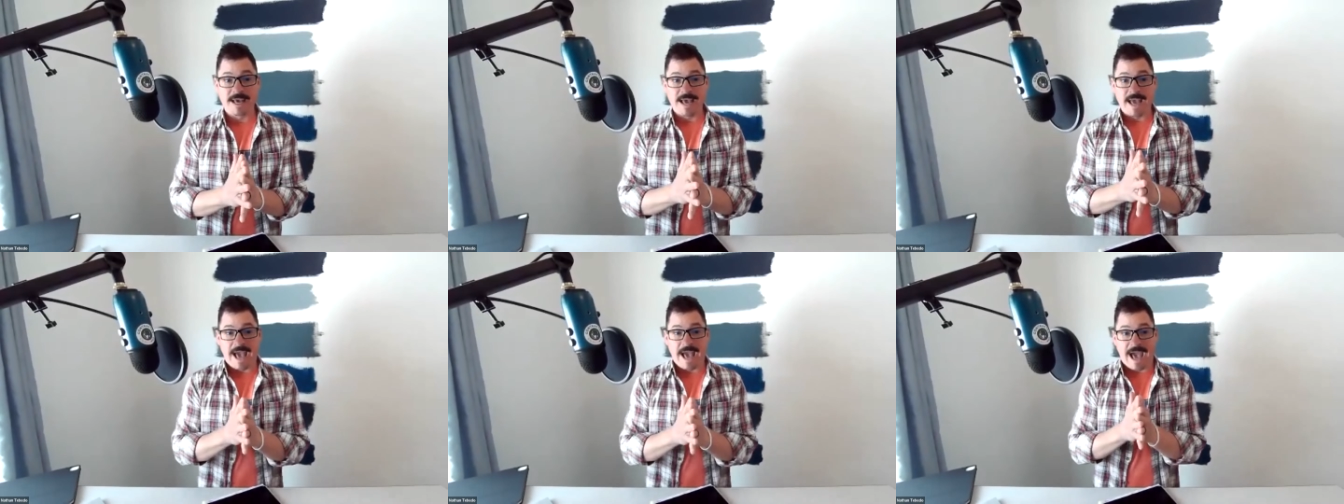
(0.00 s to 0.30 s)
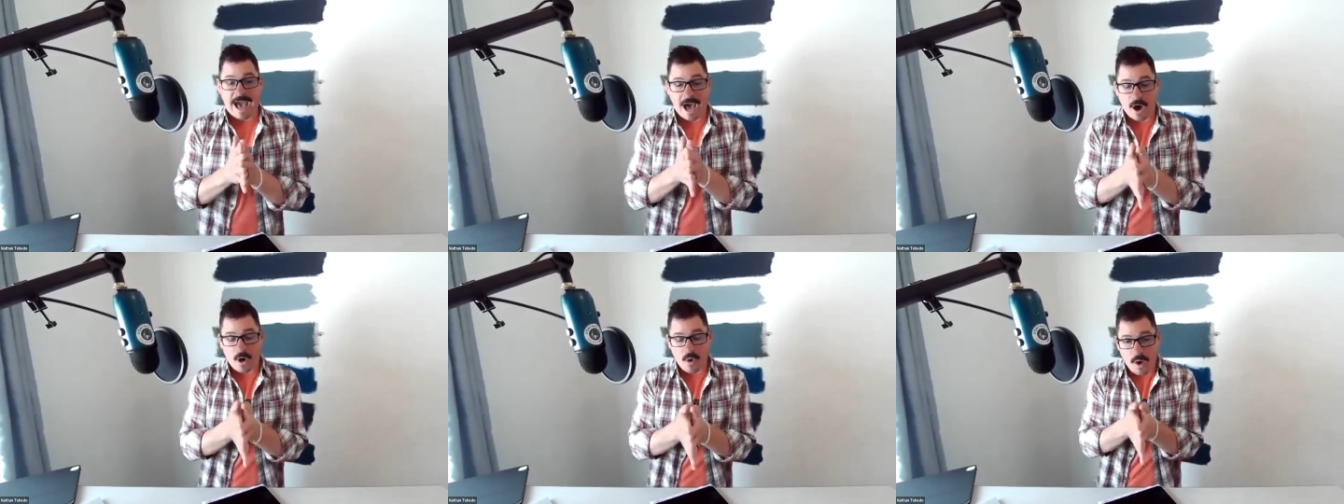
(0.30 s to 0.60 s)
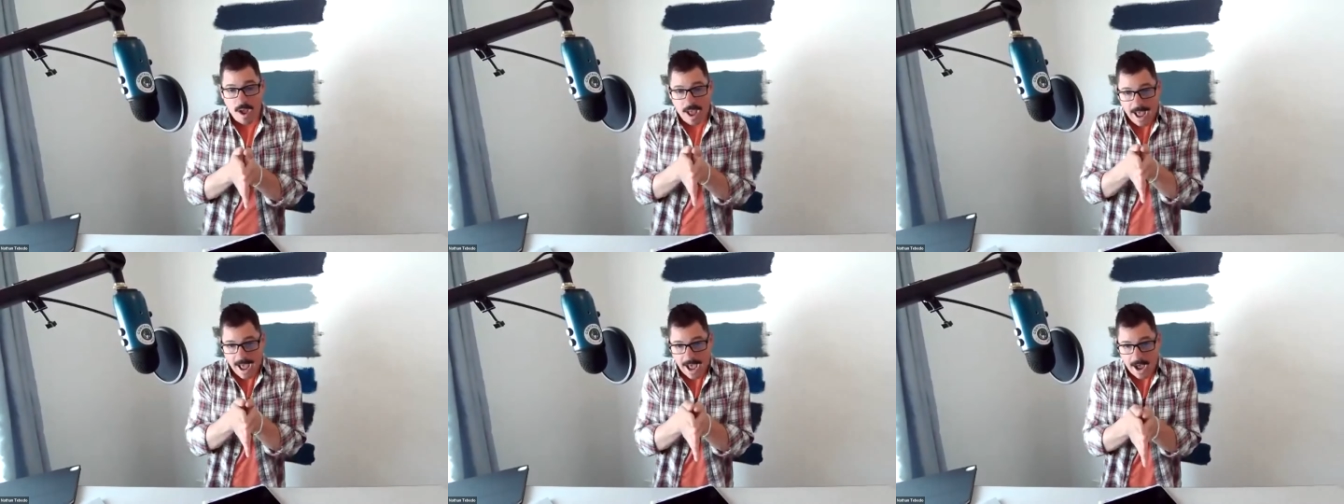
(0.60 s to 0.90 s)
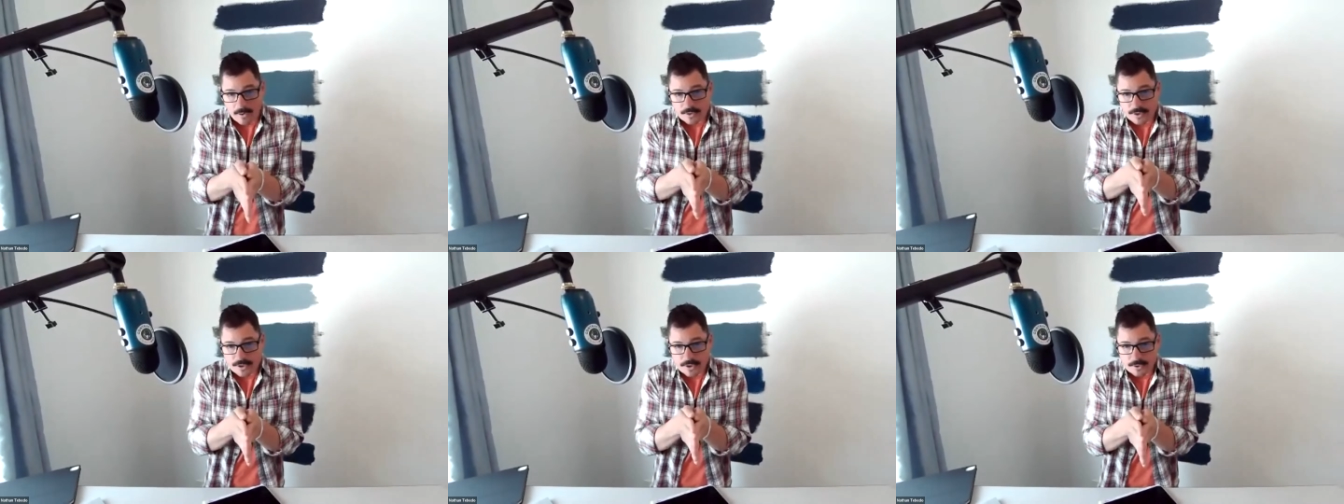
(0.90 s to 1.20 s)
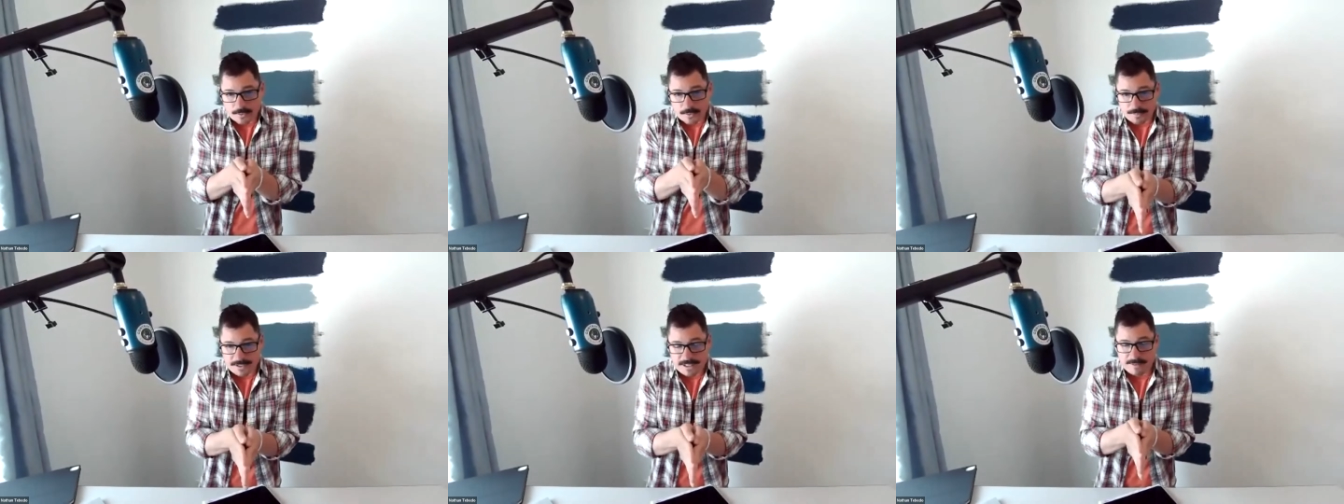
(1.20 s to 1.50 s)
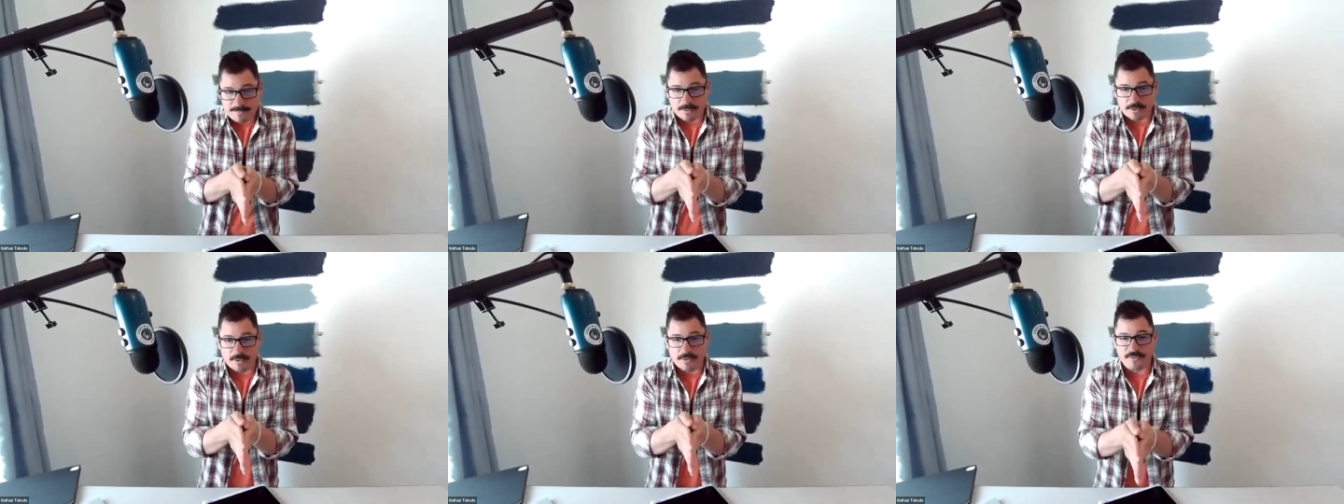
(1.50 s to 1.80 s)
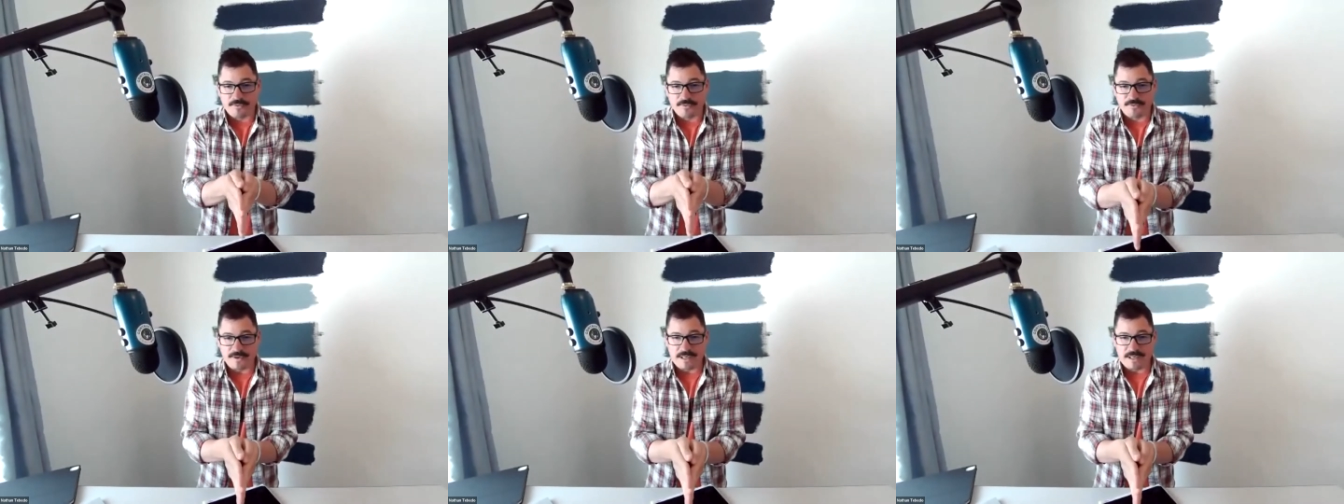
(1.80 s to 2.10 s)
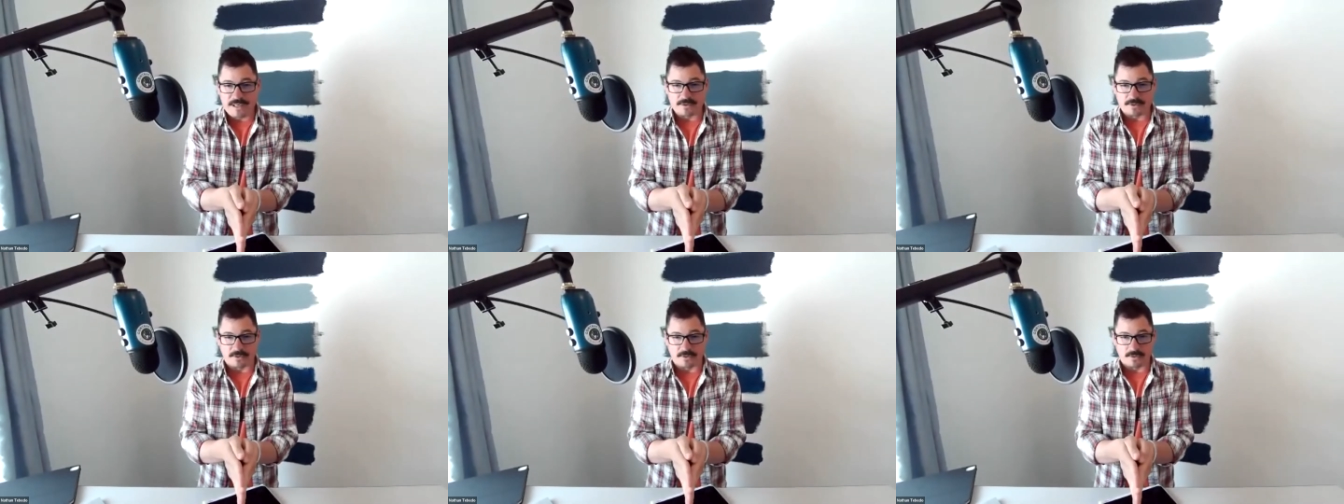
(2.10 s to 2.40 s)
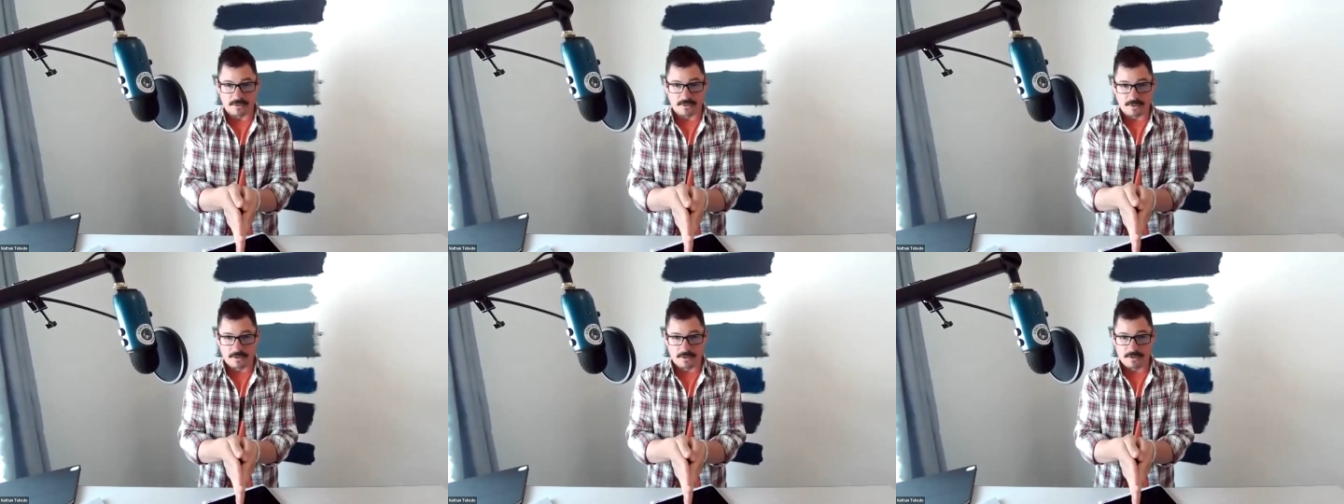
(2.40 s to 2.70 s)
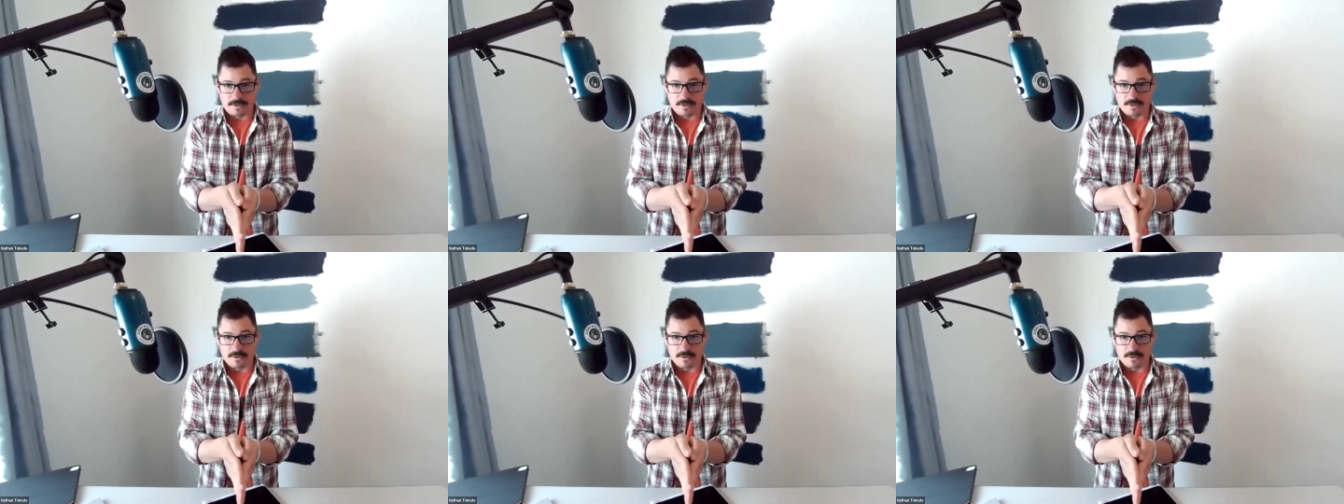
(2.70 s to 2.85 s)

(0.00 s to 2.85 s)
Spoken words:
How do your people feel,